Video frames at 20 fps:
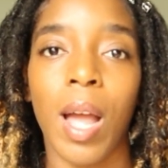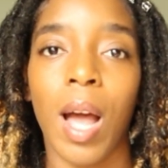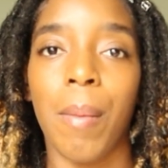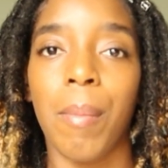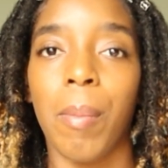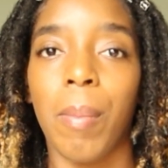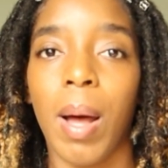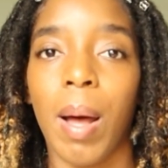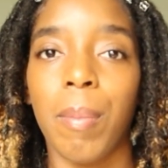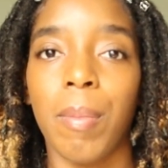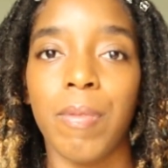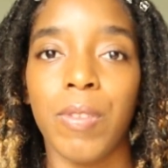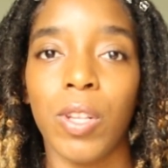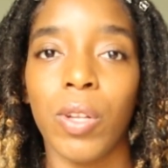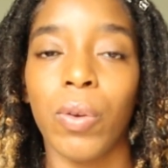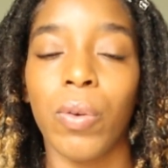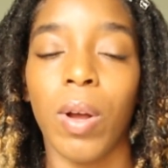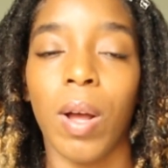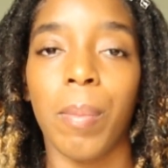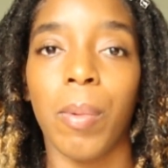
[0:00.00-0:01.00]
I'm a mom of
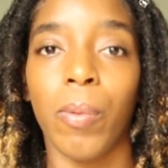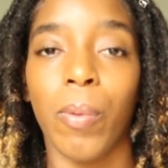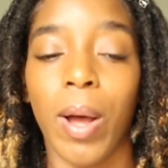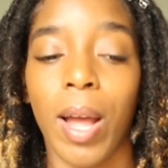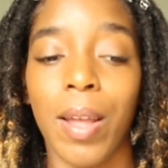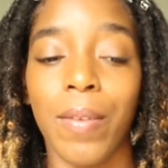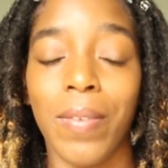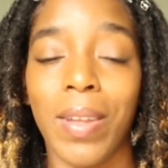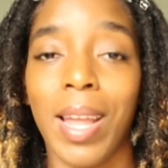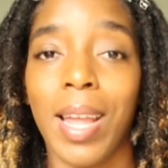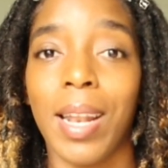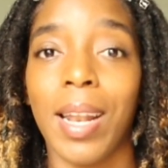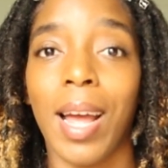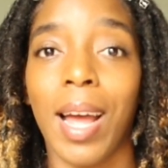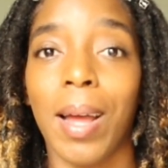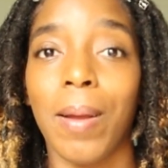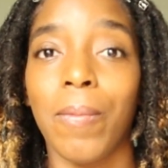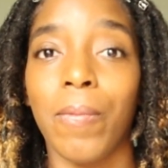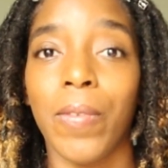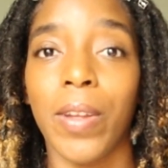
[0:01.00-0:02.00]
2, I'm a wife, and
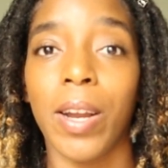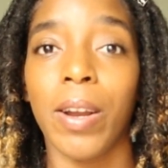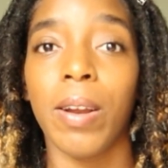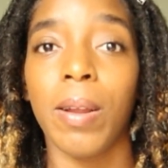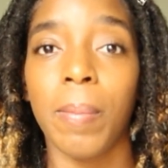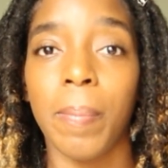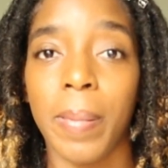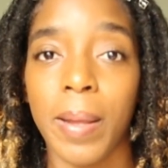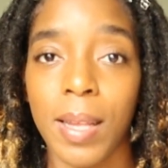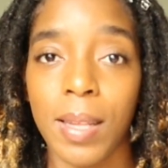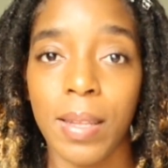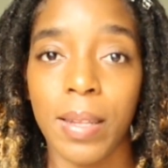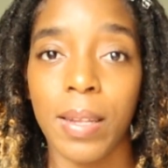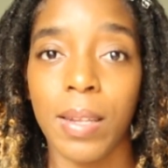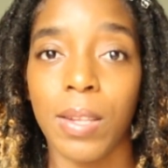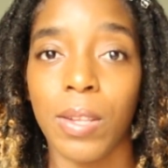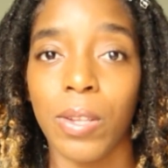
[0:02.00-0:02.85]
I'm very busy.